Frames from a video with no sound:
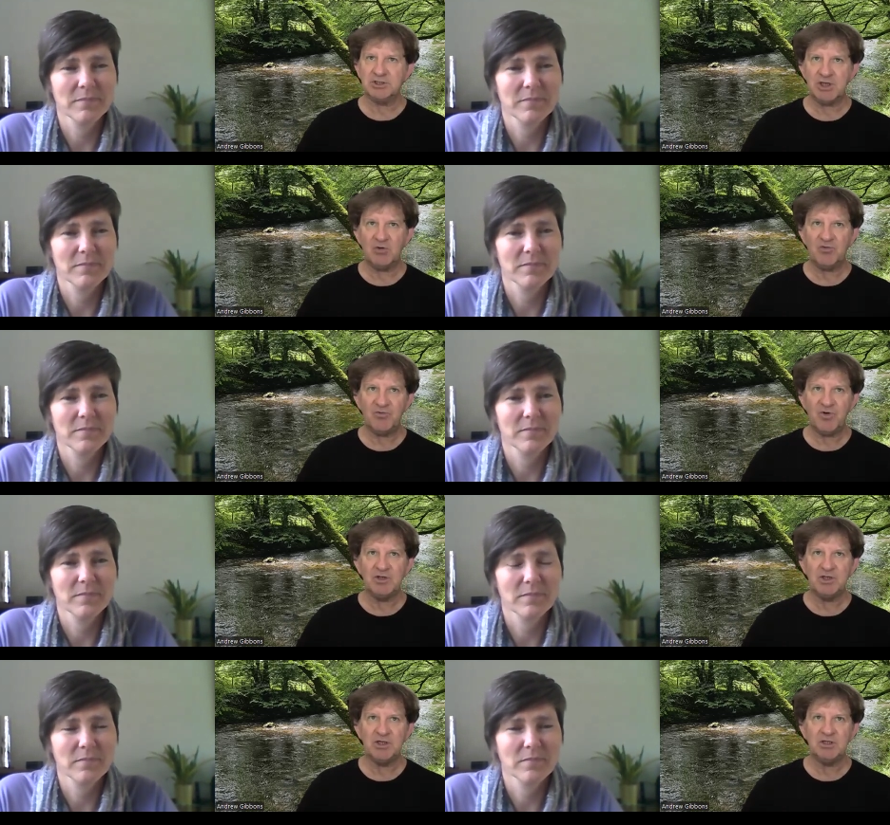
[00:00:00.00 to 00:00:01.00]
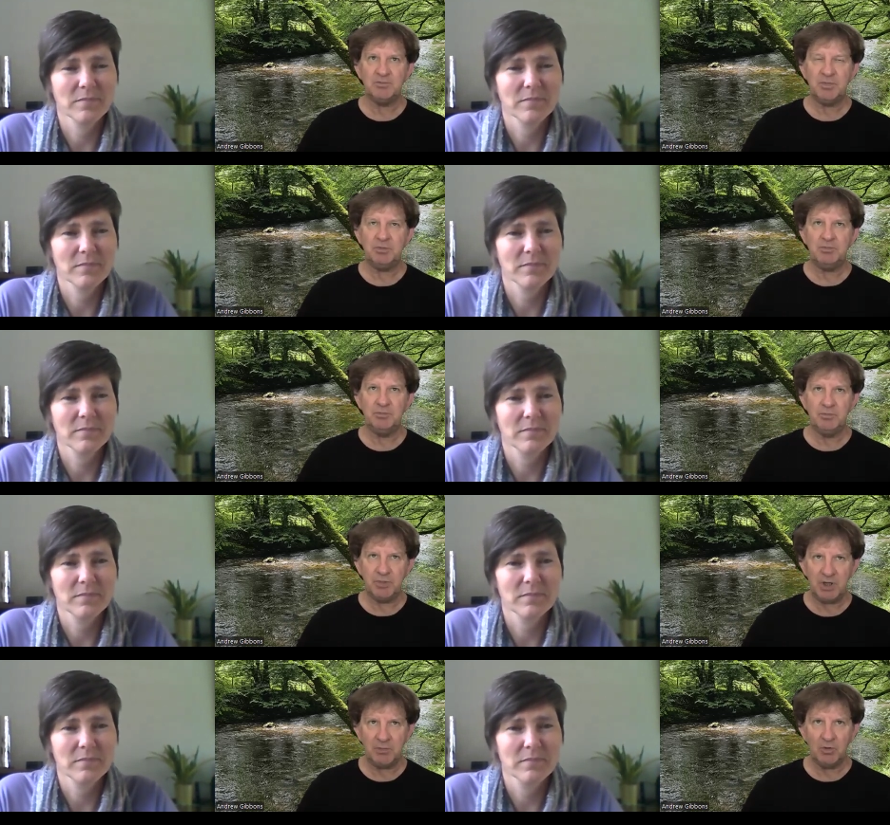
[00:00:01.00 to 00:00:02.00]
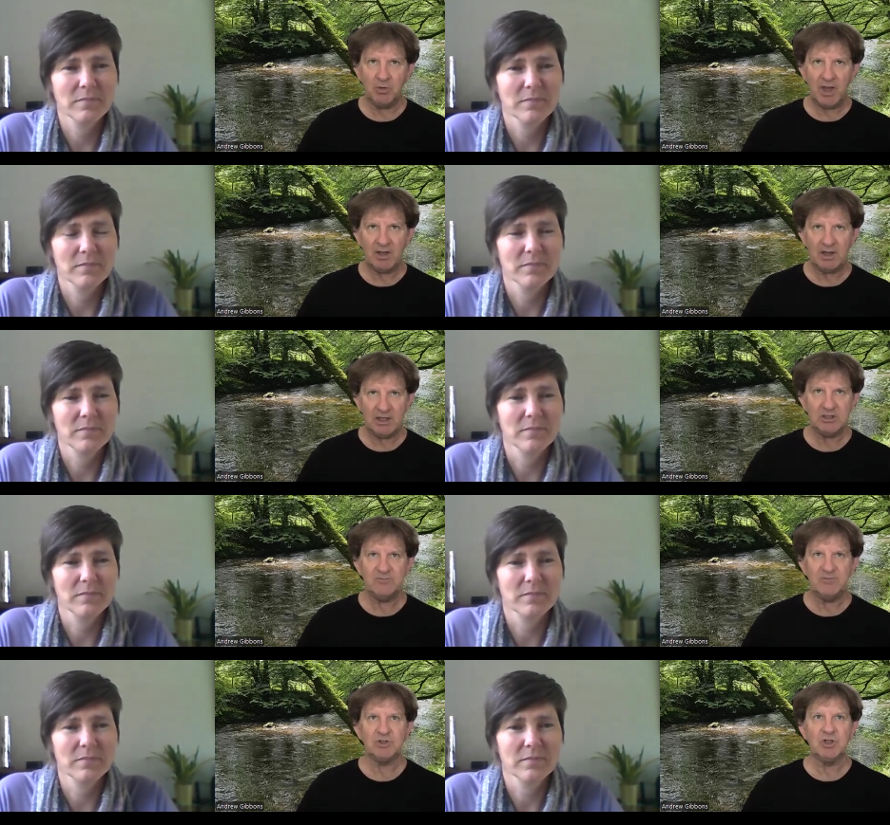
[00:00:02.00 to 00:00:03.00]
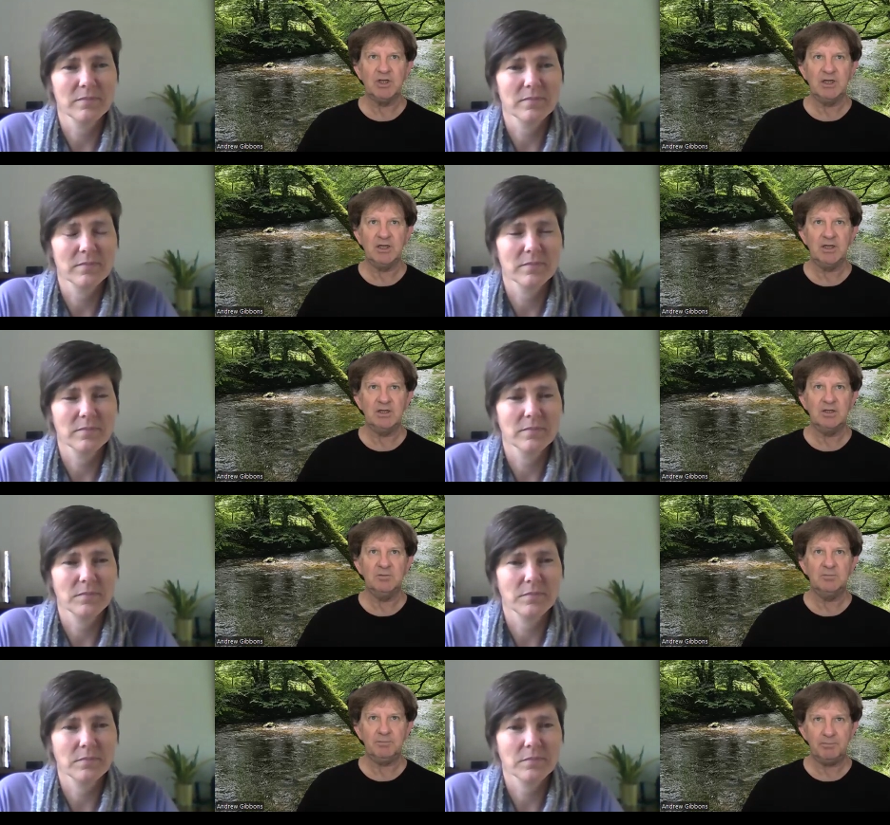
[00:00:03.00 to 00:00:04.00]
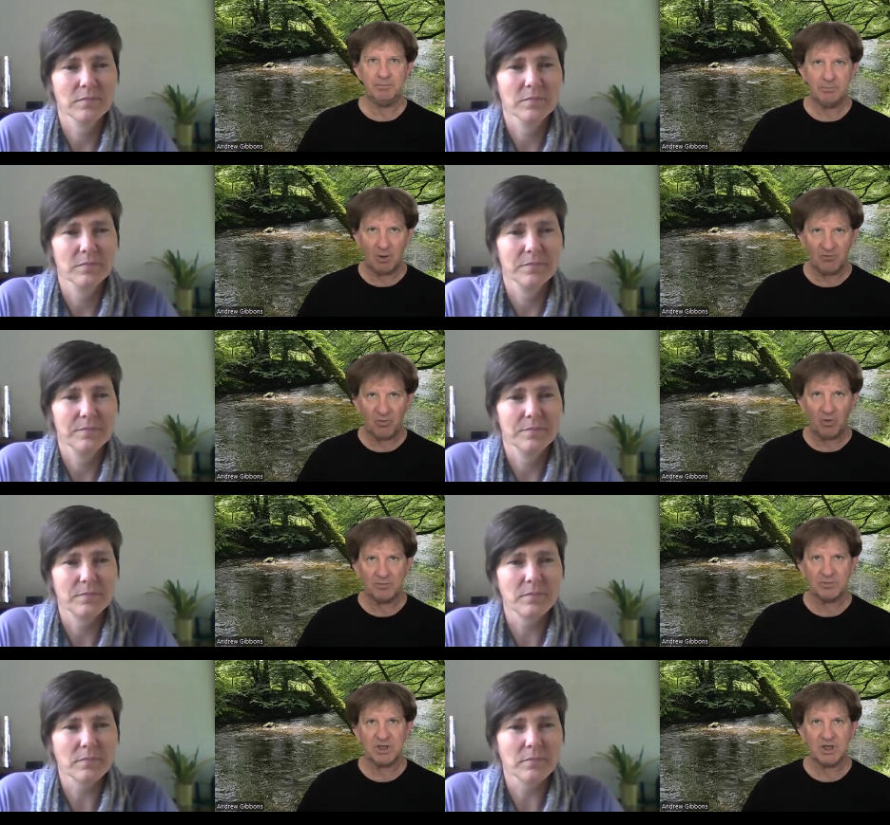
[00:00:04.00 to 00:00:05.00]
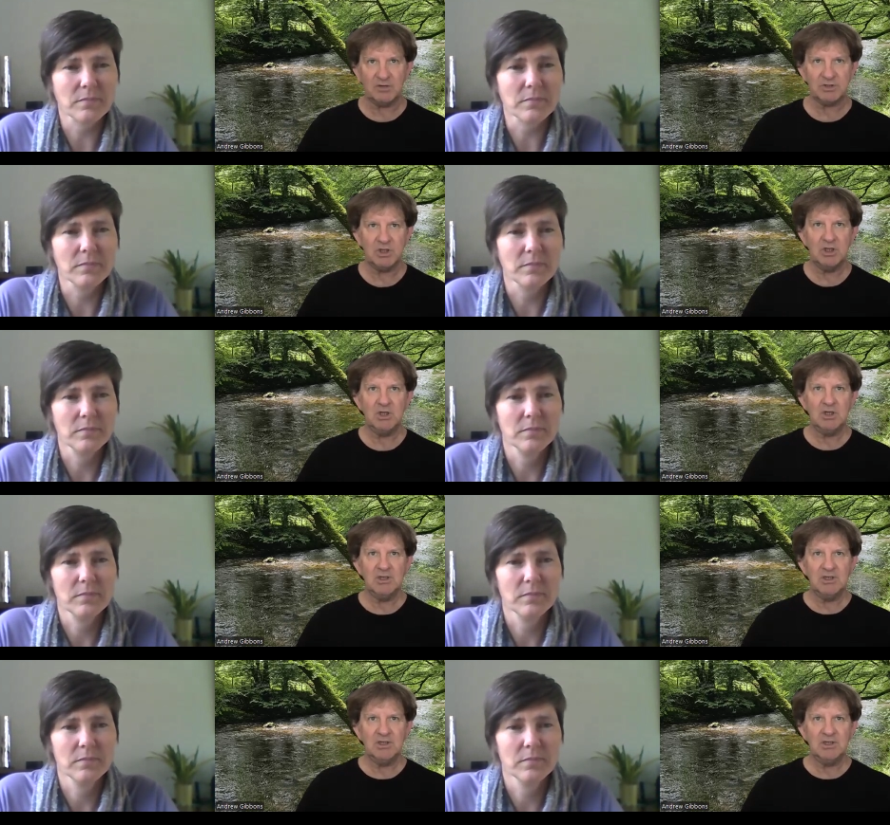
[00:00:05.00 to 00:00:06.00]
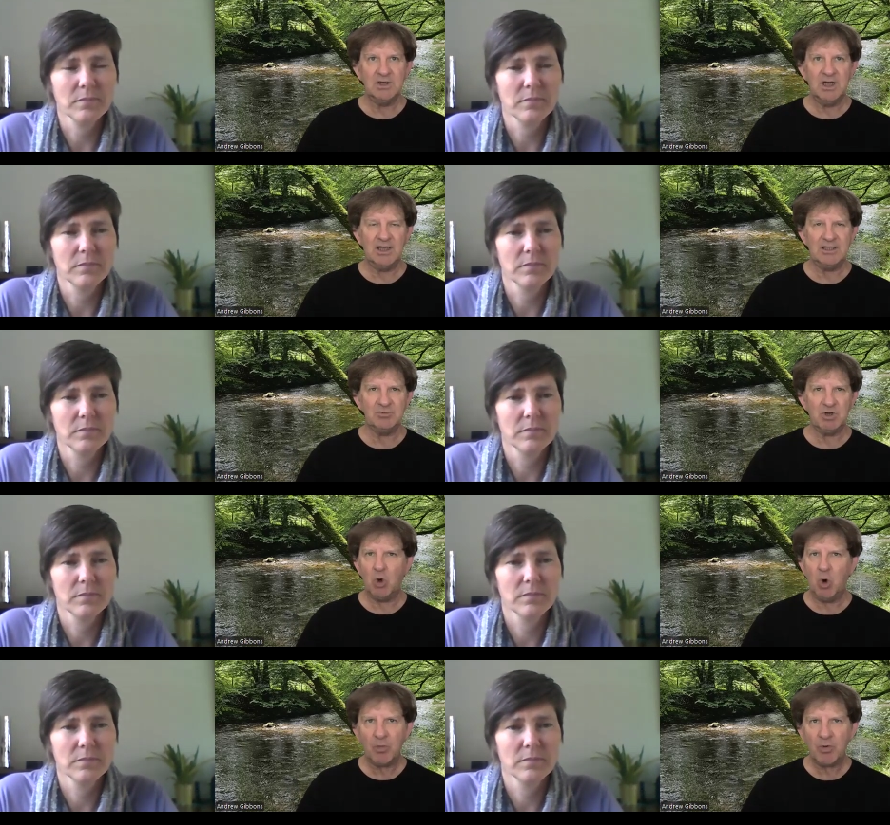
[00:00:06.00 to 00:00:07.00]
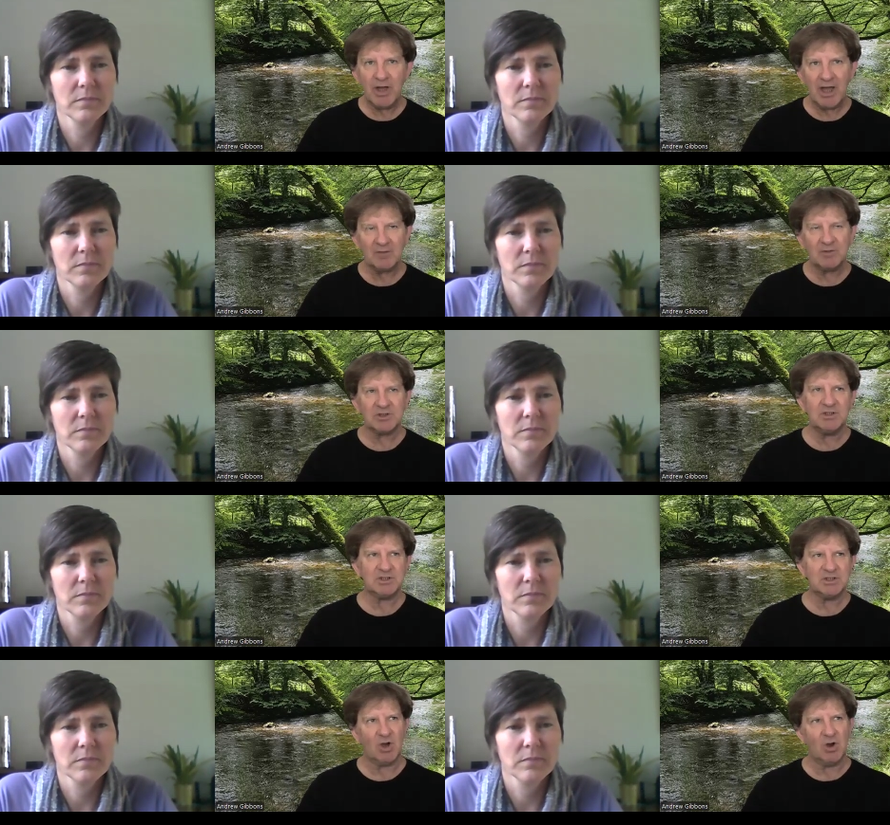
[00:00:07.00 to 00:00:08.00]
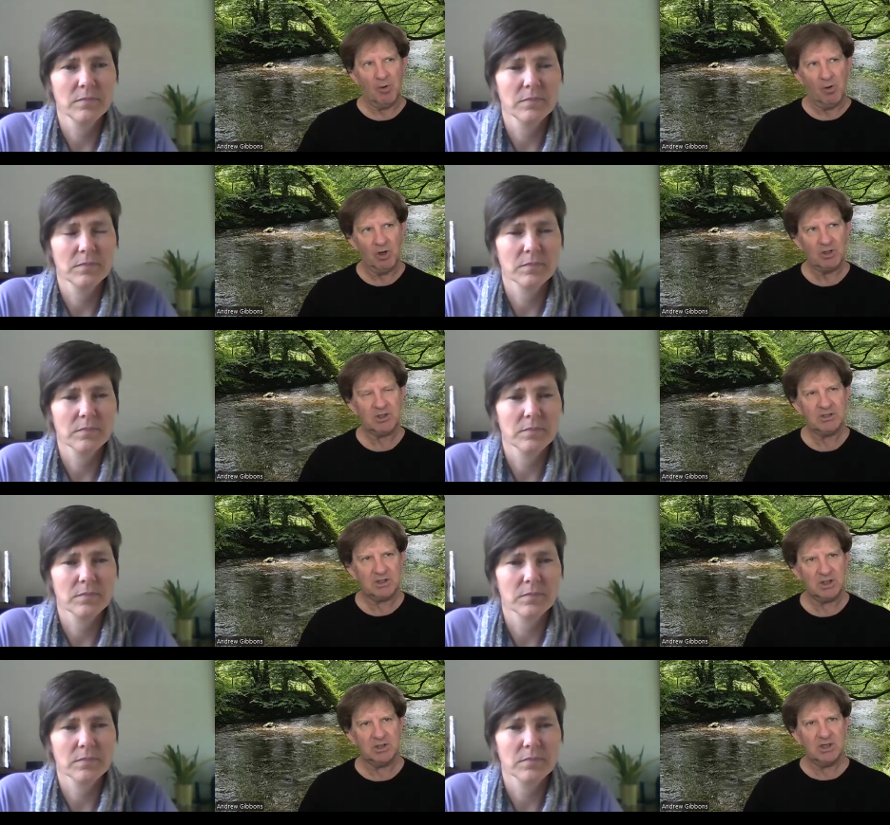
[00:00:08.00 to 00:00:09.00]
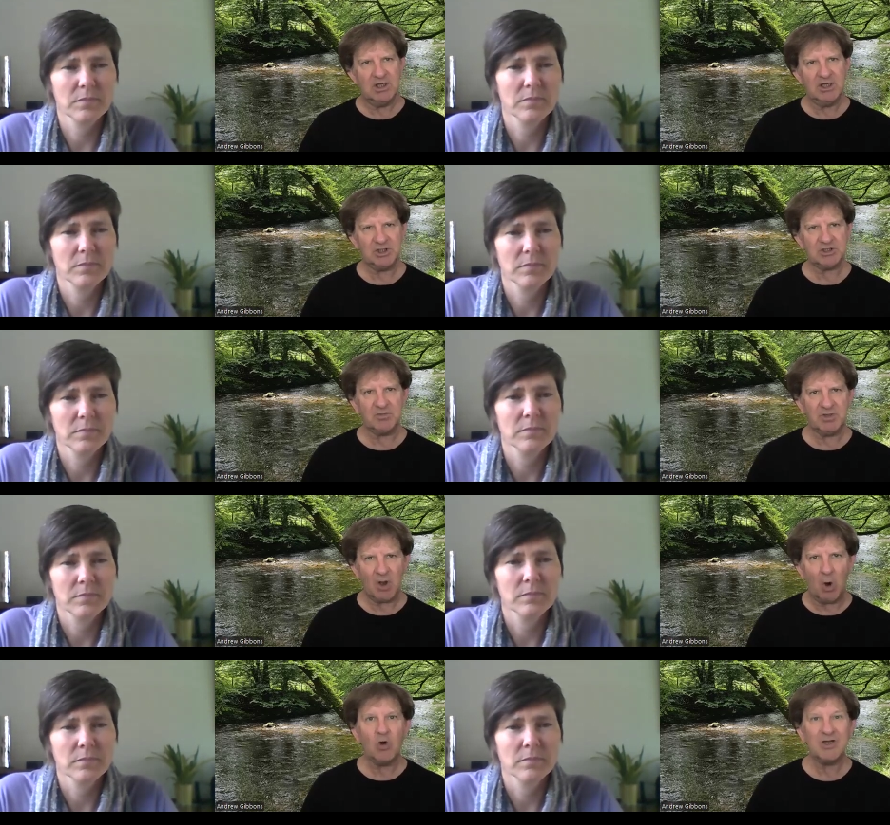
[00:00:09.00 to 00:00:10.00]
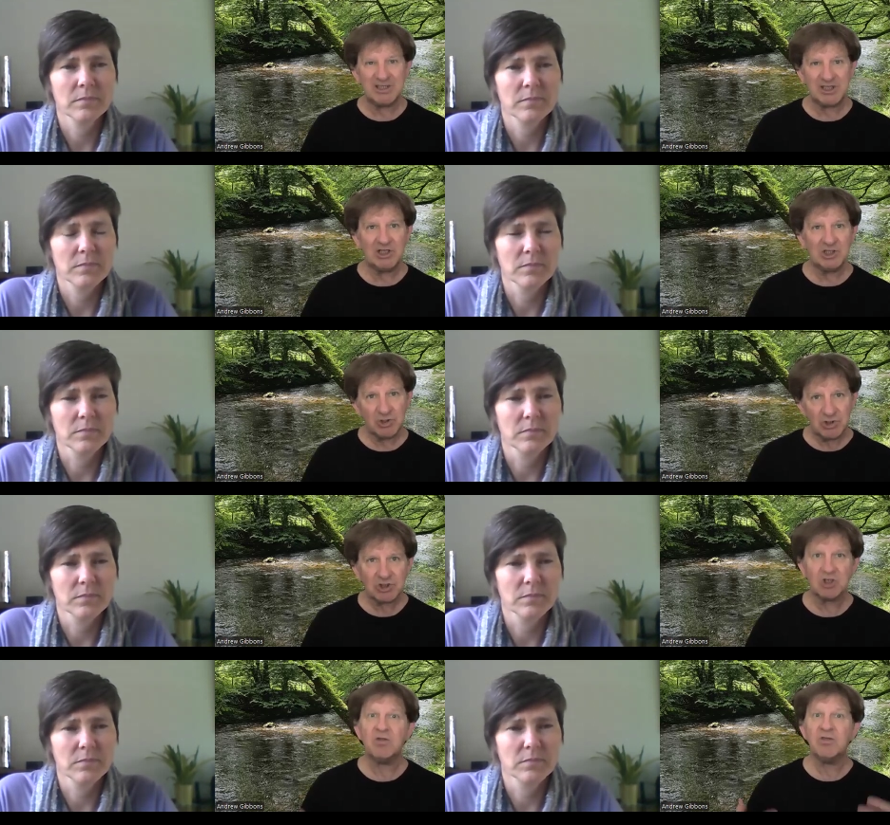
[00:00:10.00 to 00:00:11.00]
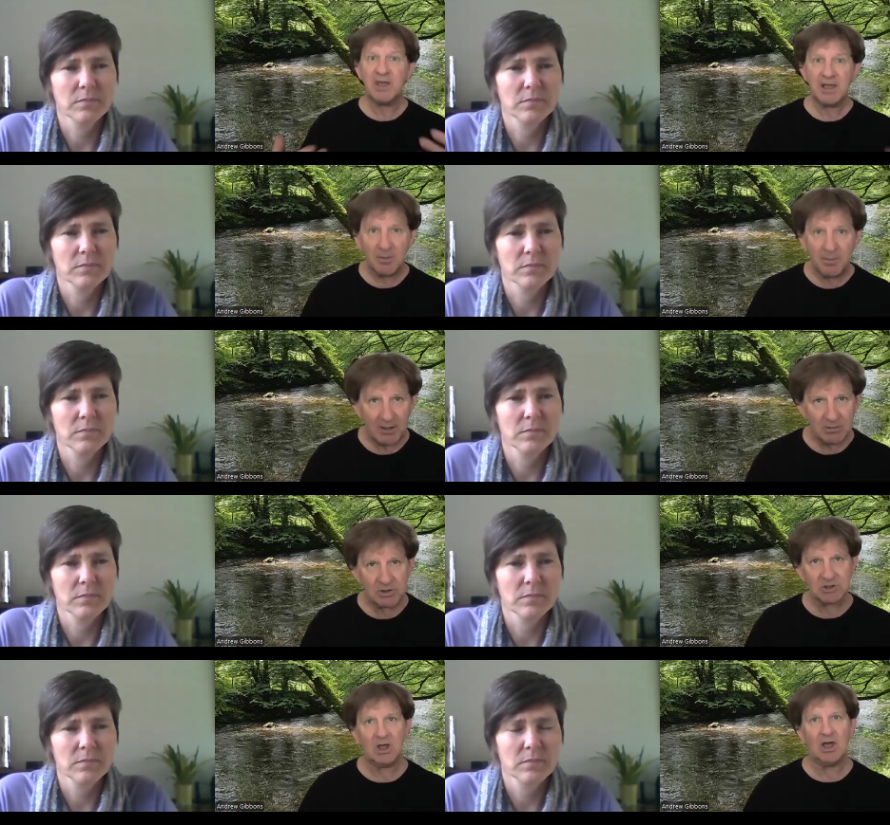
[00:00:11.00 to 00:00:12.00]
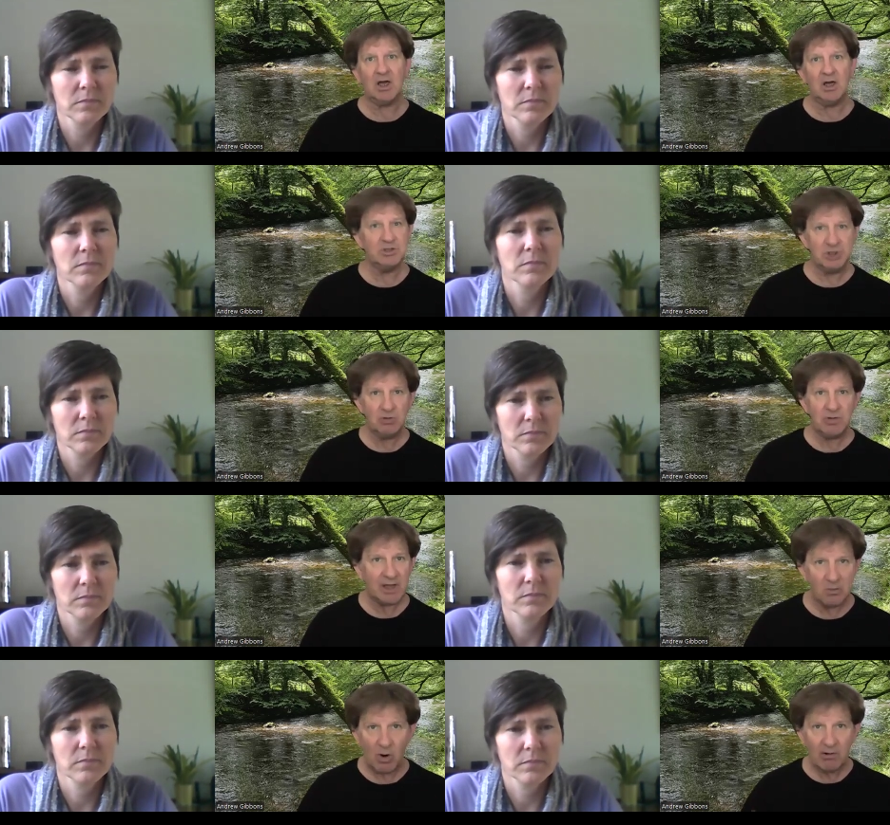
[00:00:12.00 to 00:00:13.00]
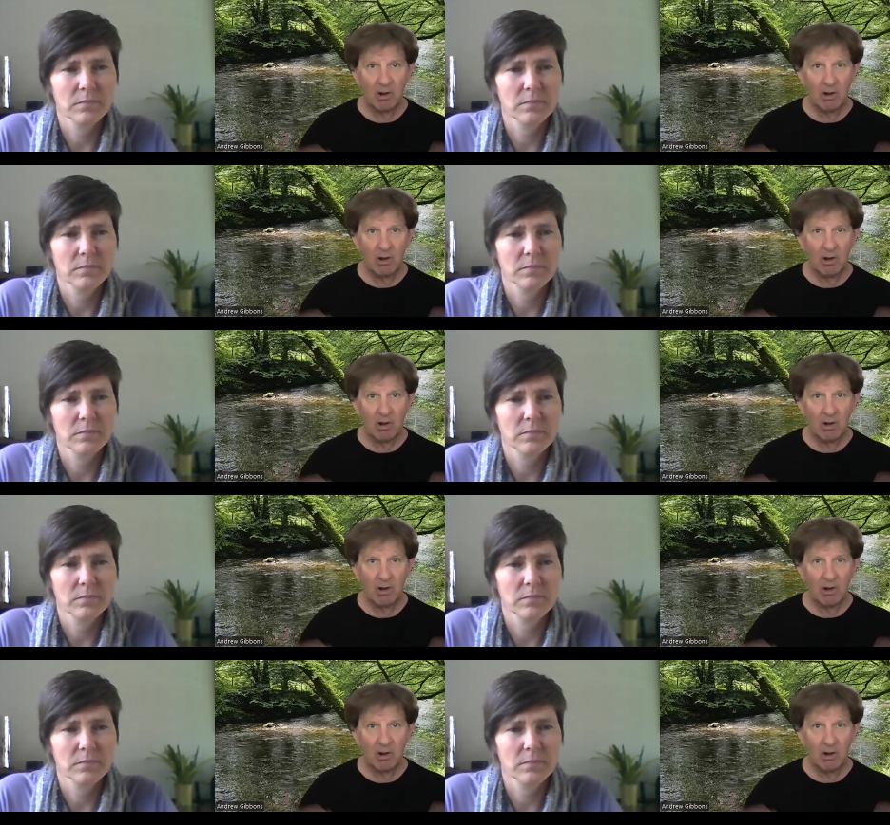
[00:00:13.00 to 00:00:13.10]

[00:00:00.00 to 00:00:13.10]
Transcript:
Speaker 1: a self-funded people there individually for themselves. Is there a corporate element to this? That's a horrible word. Is this something organizations should think about? Uh, do they?